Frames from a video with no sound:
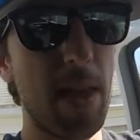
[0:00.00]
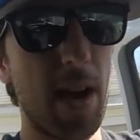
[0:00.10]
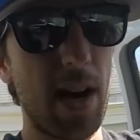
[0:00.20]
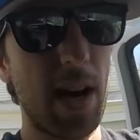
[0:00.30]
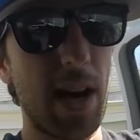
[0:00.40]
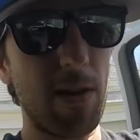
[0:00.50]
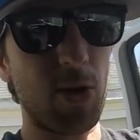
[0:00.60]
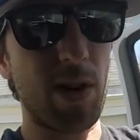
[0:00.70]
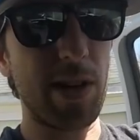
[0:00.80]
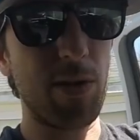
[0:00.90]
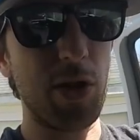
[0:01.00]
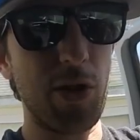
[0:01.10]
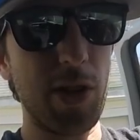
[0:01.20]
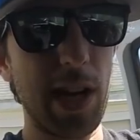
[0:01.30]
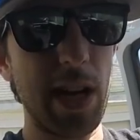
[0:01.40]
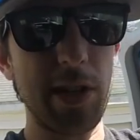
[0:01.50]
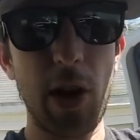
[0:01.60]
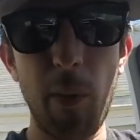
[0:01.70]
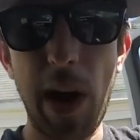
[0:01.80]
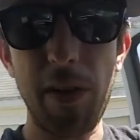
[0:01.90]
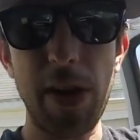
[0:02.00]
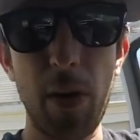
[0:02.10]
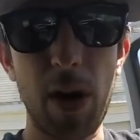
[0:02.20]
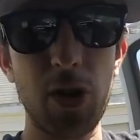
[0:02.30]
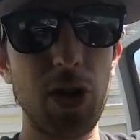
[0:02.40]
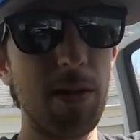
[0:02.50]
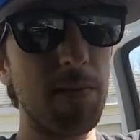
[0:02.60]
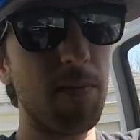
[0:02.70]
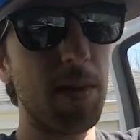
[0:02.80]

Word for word: I'll try to show you guys around the auction,